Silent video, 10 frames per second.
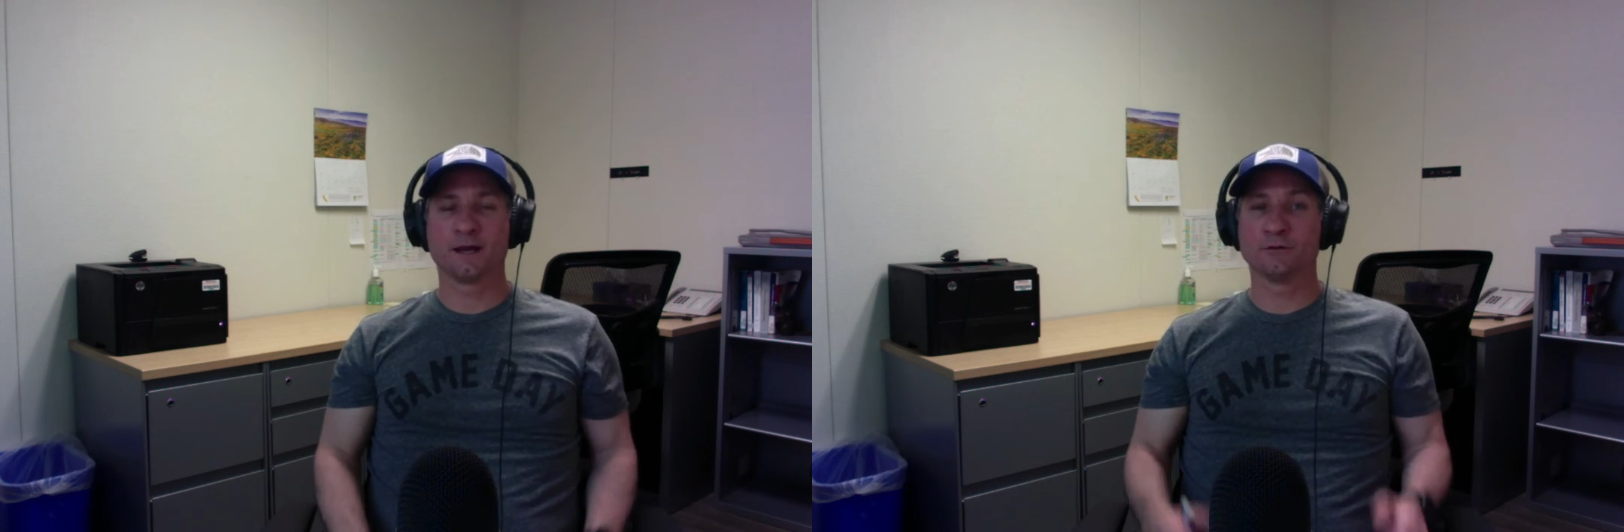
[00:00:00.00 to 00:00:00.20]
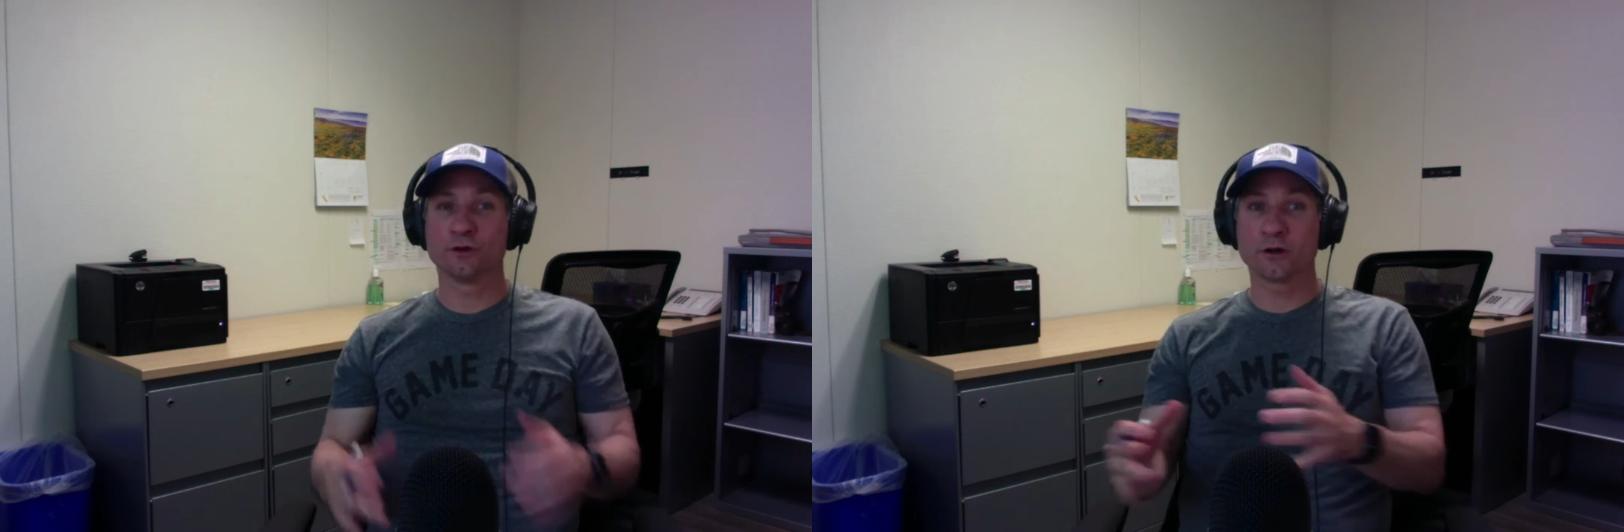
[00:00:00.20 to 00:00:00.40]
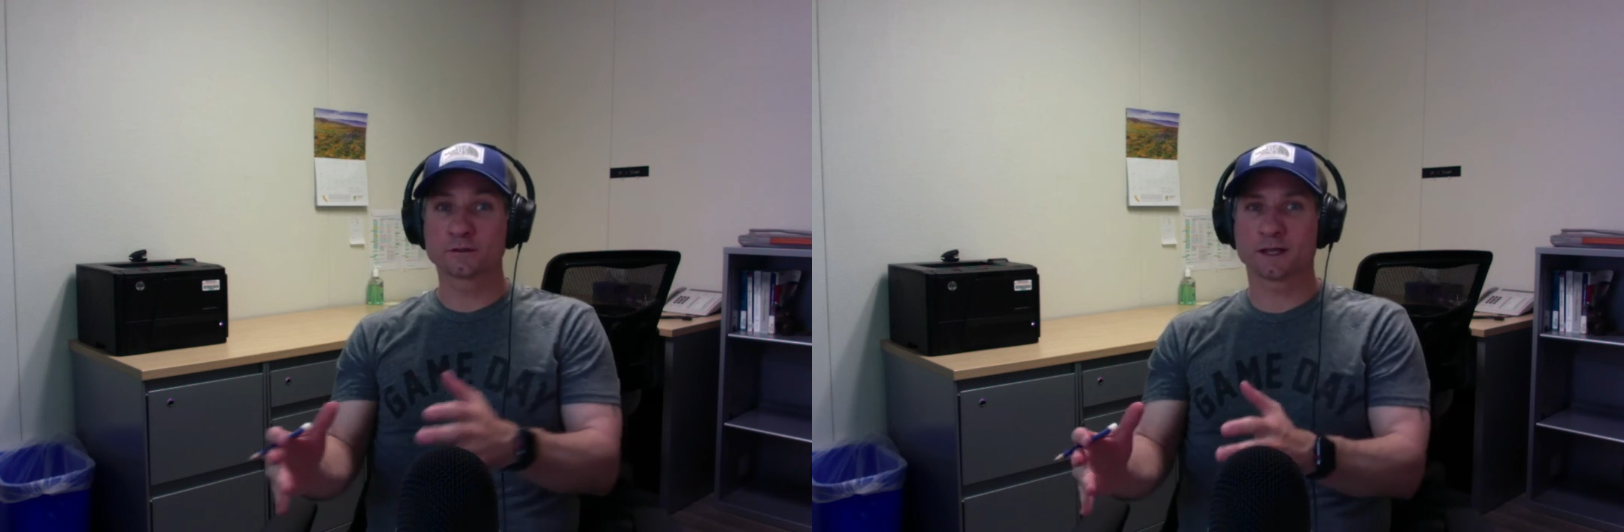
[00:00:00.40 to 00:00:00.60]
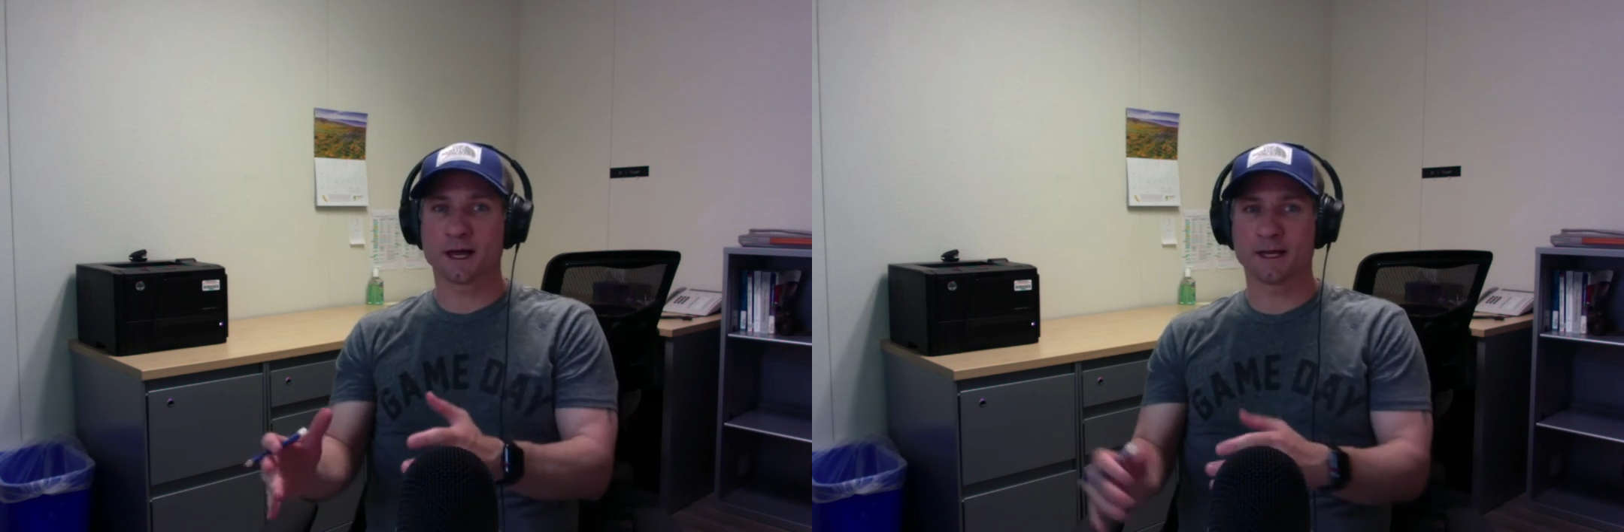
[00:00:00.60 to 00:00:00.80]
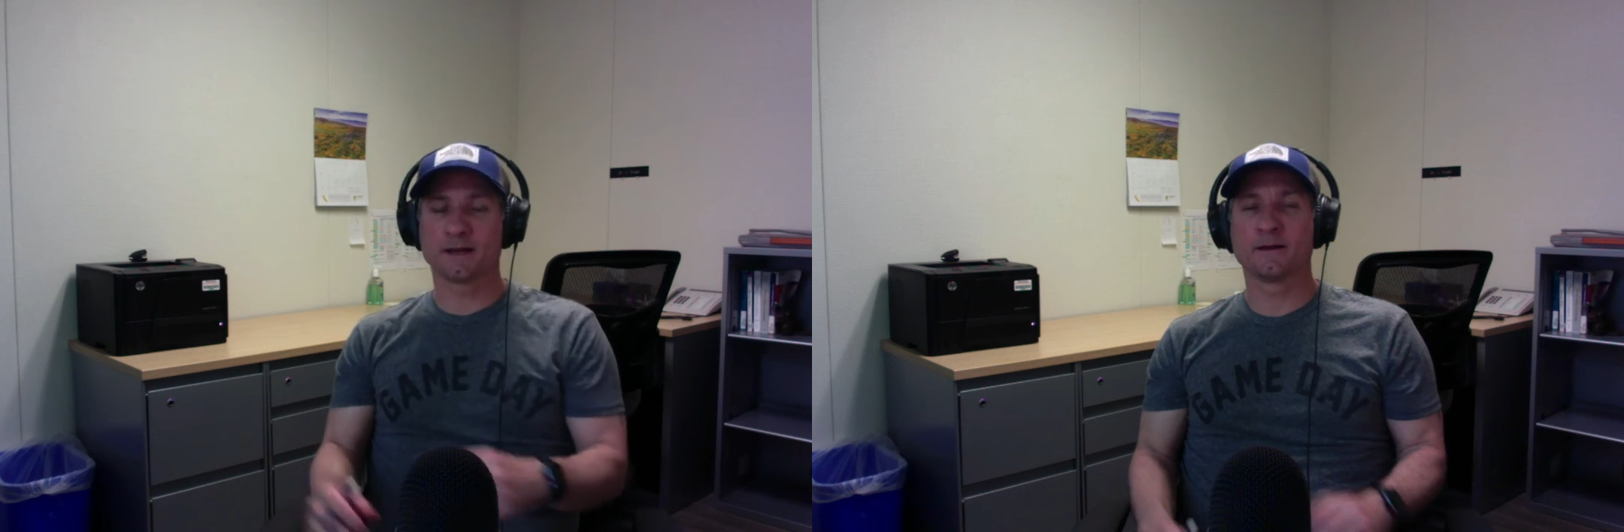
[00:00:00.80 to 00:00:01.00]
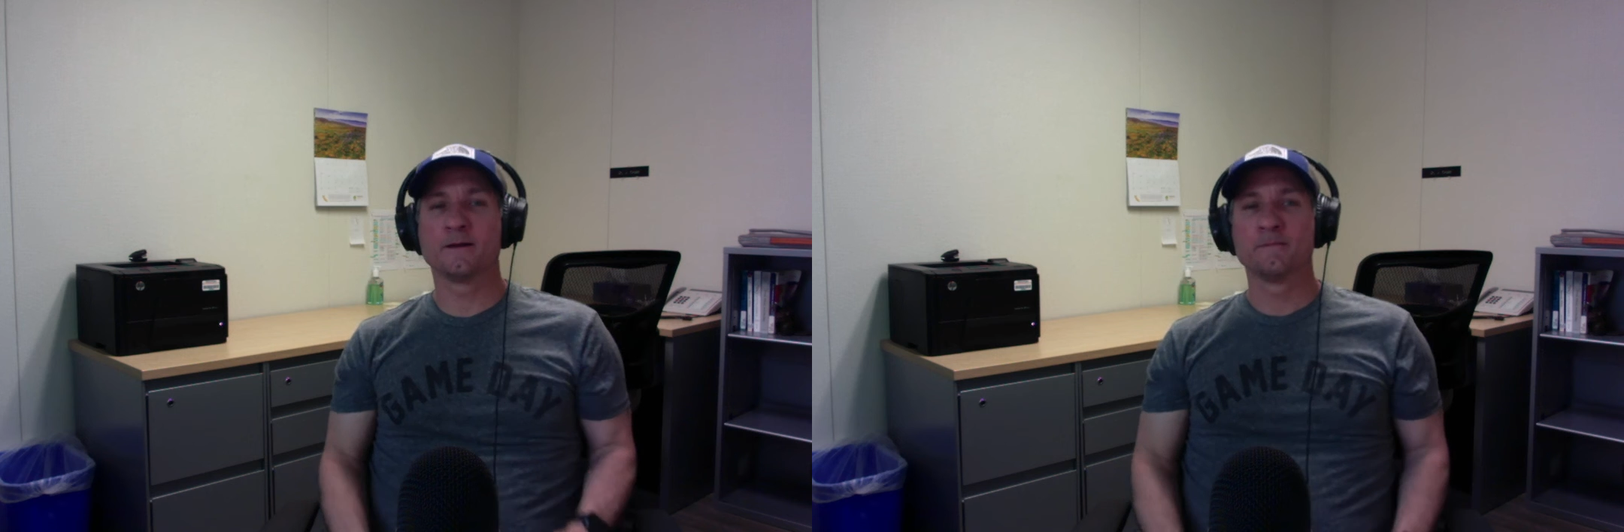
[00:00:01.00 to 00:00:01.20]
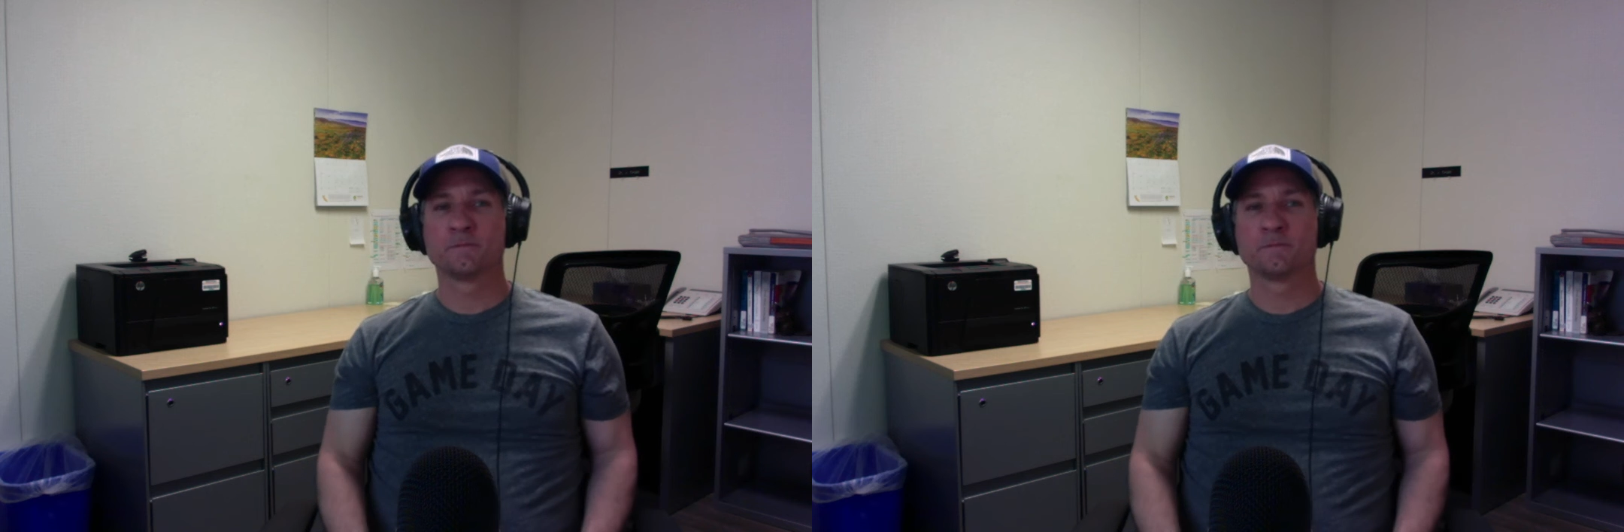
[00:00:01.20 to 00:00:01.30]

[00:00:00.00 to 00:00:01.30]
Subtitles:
it looks like